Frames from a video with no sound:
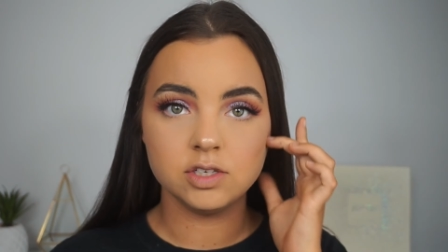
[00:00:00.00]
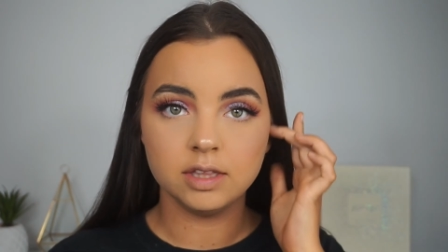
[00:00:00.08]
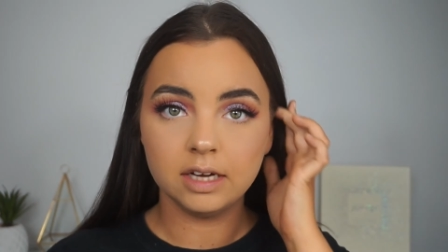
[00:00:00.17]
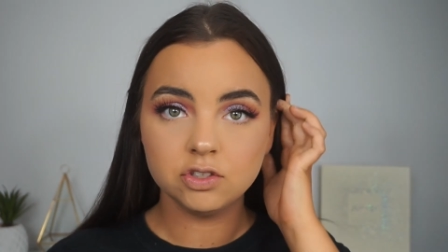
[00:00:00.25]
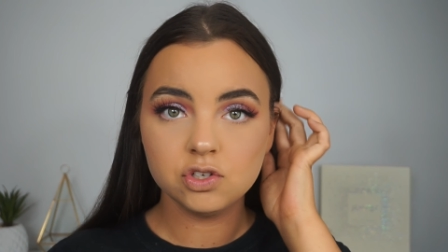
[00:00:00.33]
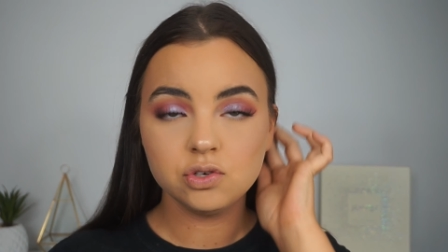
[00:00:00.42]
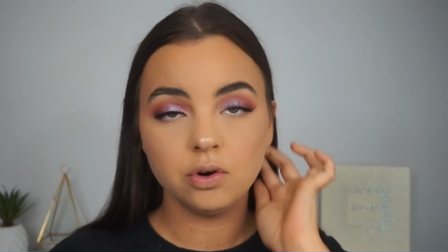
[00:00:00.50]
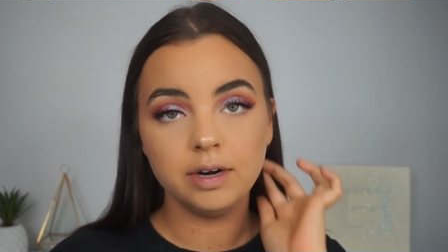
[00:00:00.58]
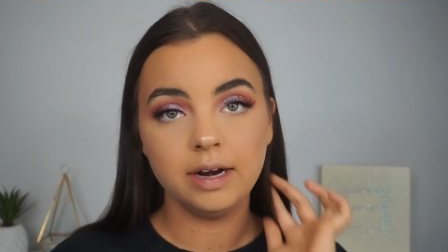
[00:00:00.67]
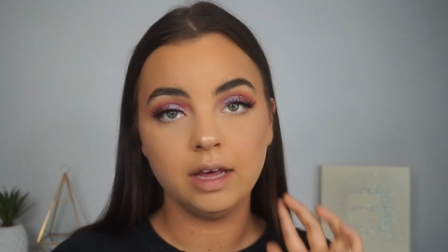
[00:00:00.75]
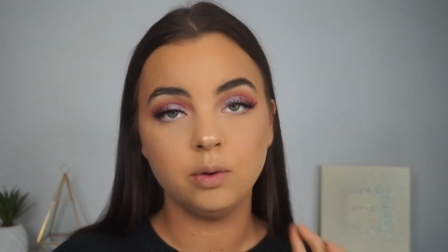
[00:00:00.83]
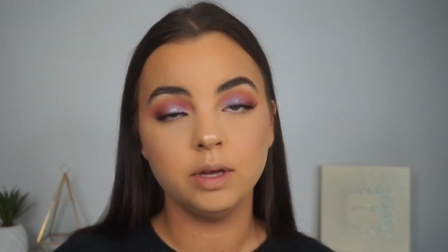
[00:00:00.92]
so lashes are on
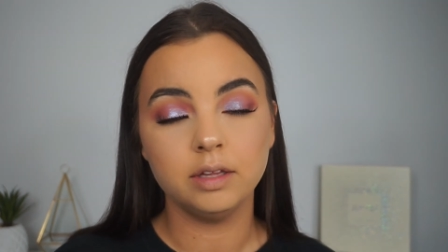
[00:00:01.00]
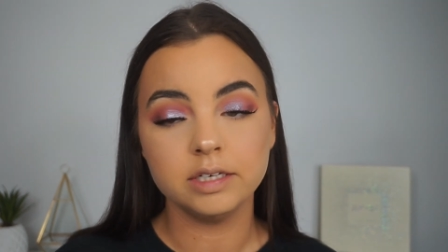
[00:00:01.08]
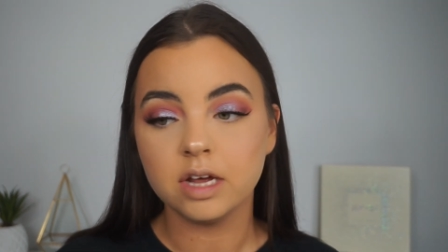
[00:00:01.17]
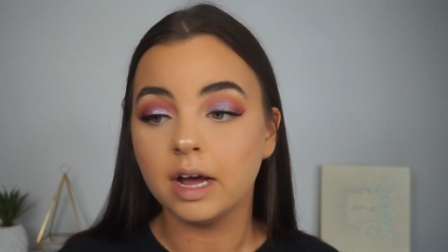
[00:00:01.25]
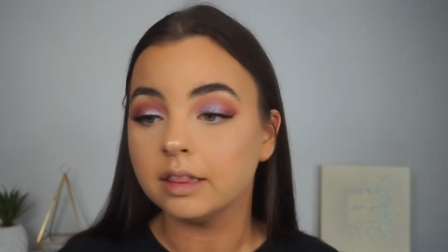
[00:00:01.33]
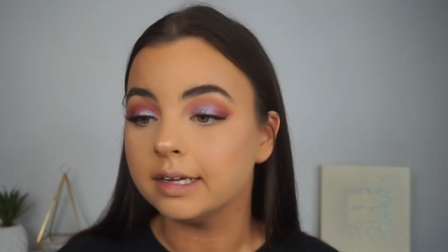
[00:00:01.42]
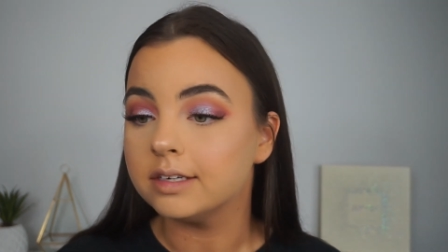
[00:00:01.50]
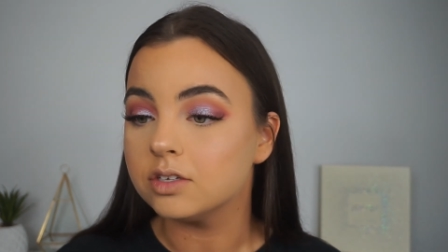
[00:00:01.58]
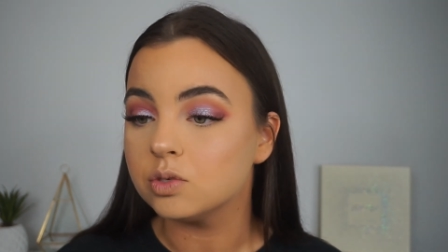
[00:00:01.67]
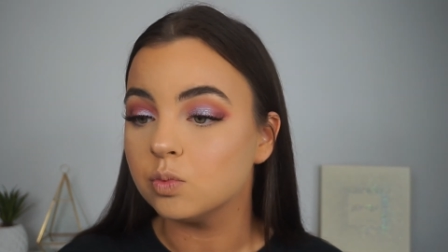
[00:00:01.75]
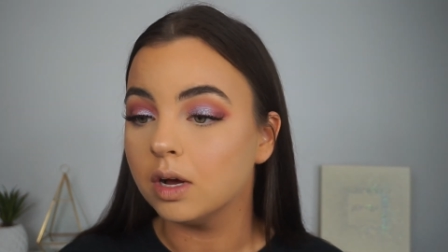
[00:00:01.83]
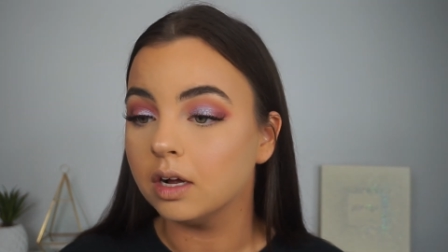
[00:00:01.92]
and I quickly tight lined
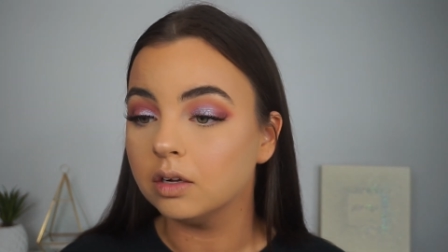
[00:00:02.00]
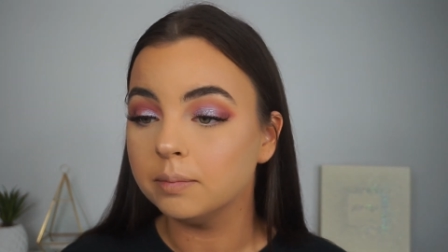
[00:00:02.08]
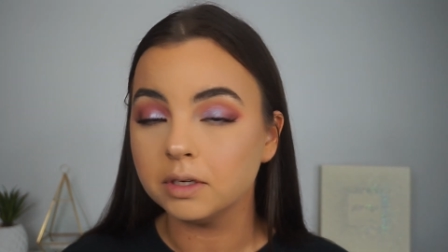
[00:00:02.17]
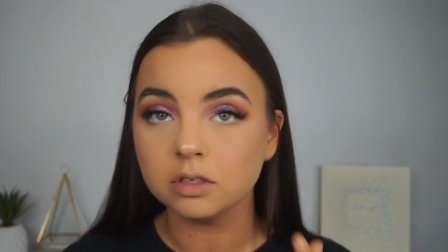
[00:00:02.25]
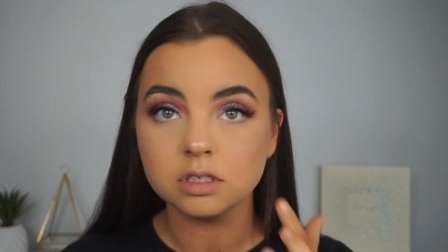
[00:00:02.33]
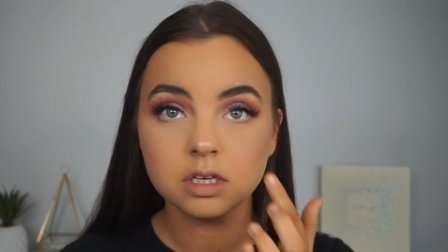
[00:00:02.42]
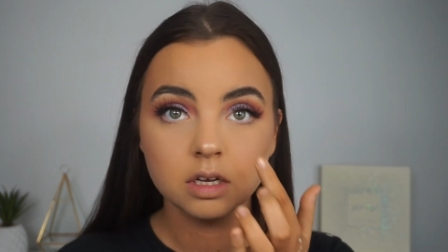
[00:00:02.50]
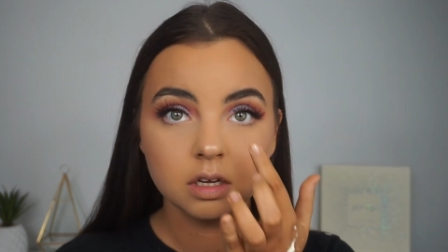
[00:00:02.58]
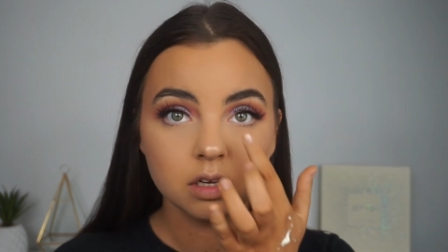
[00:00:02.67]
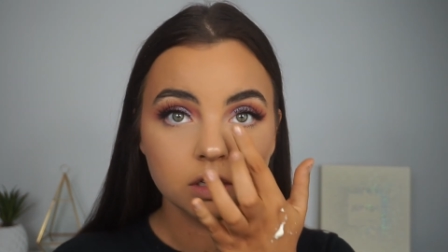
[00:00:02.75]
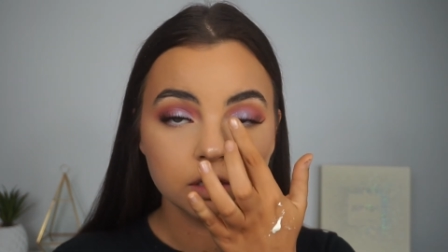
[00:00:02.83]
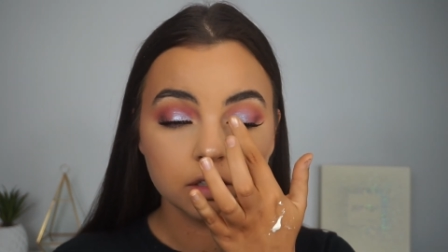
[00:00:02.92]
as well because
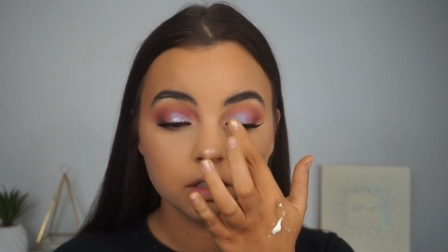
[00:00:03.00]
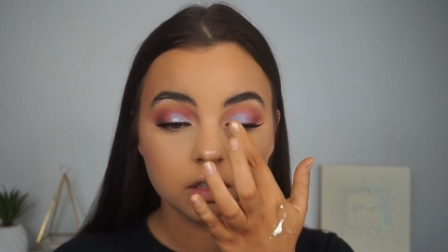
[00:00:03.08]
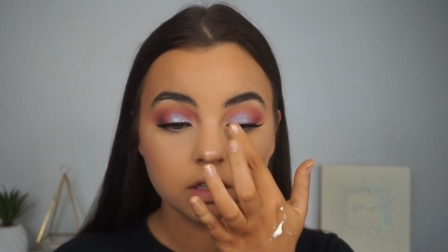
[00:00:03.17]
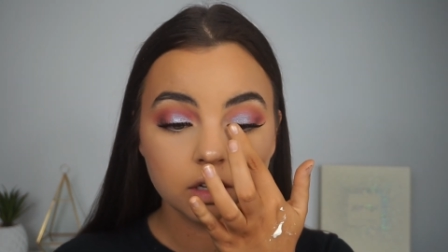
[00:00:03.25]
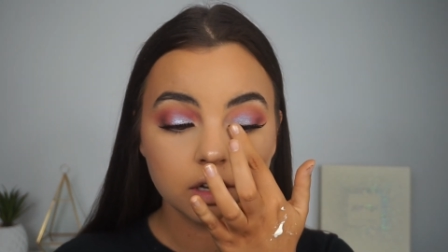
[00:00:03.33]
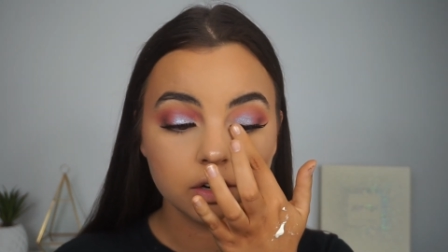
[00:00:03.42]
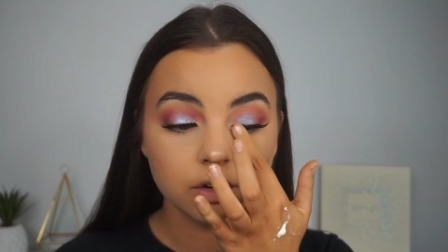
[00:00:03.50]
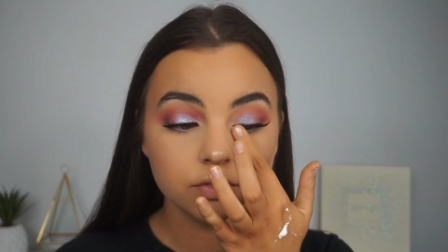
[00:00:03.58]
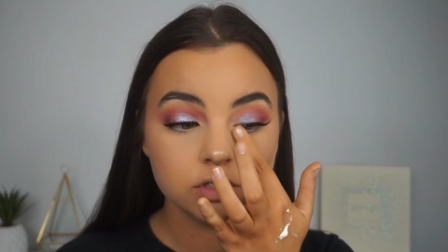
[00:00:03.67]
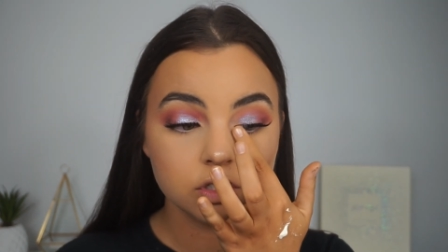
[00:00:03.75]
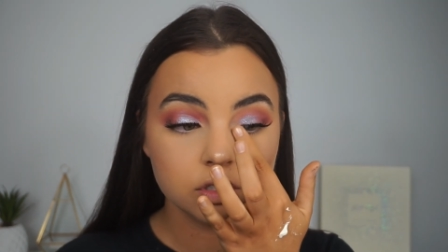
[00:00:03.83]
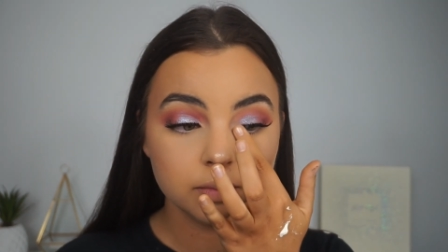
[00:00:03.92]
I don't know if
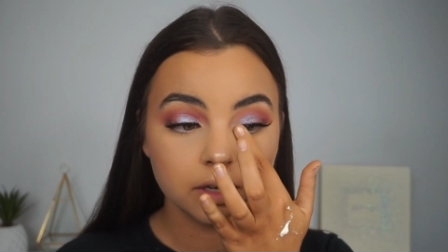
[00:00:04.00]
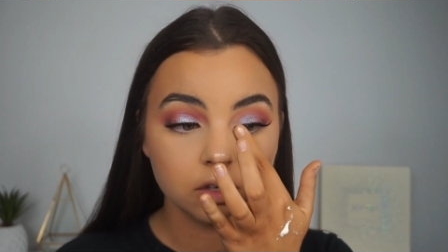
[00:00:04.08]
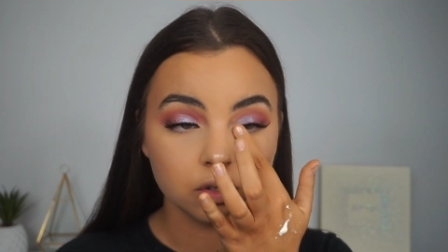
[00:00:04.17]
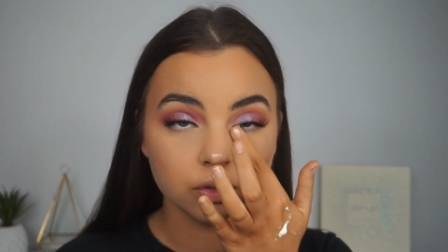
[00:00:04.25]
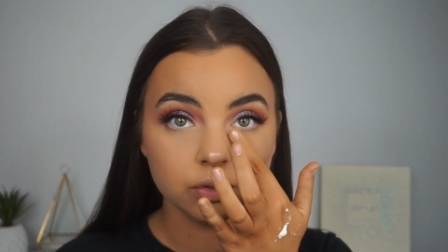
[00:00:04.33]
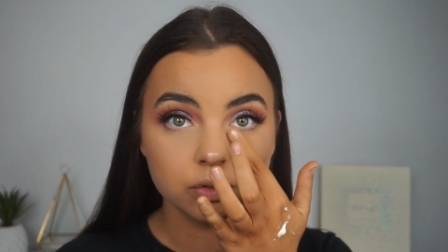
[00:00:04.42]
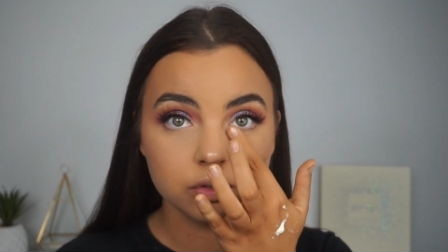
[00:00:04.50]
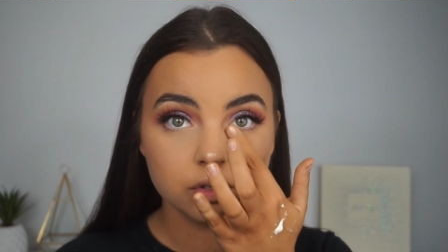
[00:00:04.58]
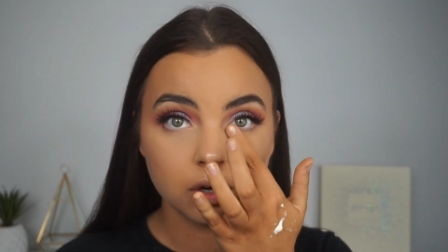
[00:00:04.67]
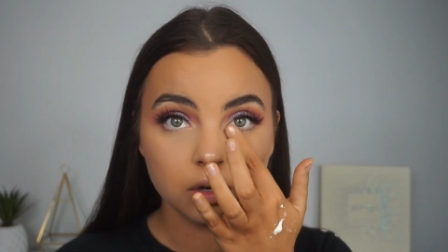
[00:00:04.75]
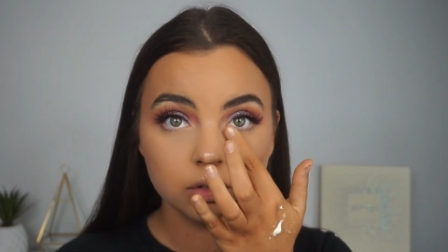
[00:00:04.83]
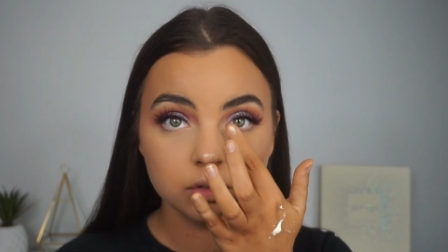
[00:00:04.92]
it's because my glue's
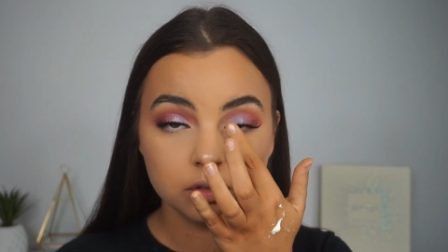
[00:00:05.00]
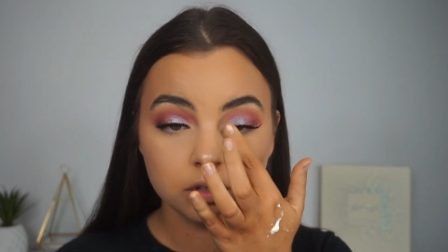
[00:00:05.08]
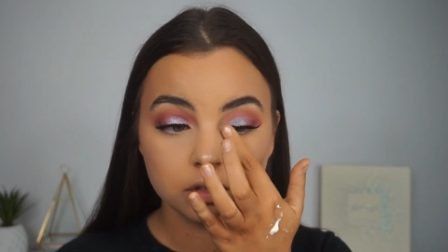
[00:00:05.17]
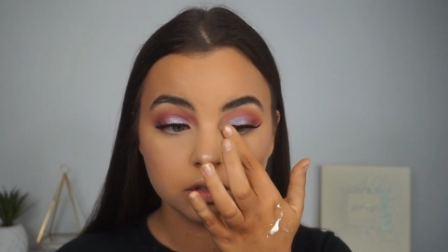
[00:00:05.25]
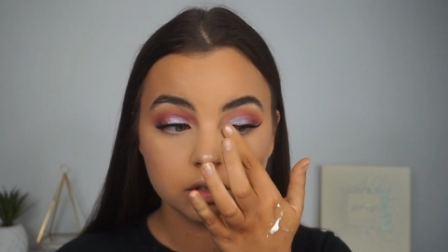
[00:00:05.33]
old.